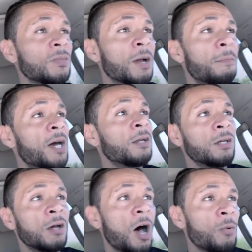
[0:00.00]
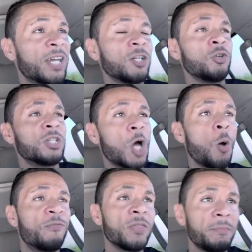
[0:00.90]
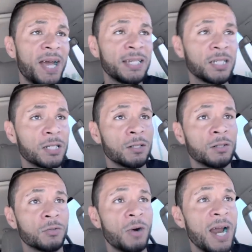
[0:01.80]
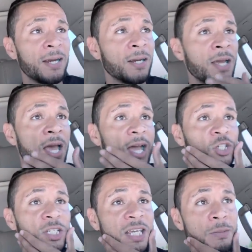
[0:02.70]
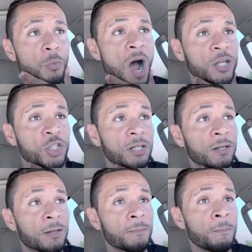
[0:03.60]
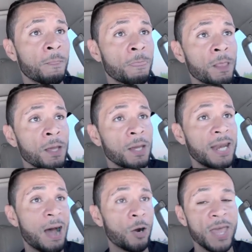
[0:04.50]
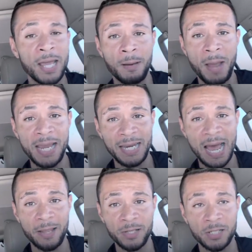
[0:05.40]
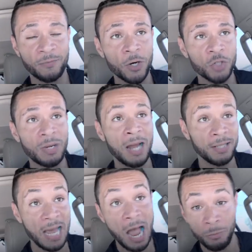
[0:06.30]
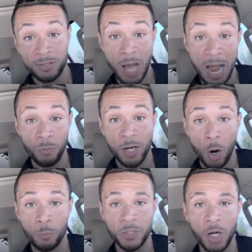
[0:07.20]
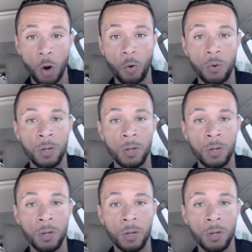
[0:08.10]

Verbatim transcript: But all we can do is hope for the best, right? And just keep watching. Now, are they going to make it out of this first round? Yeah, I would, I would hope so.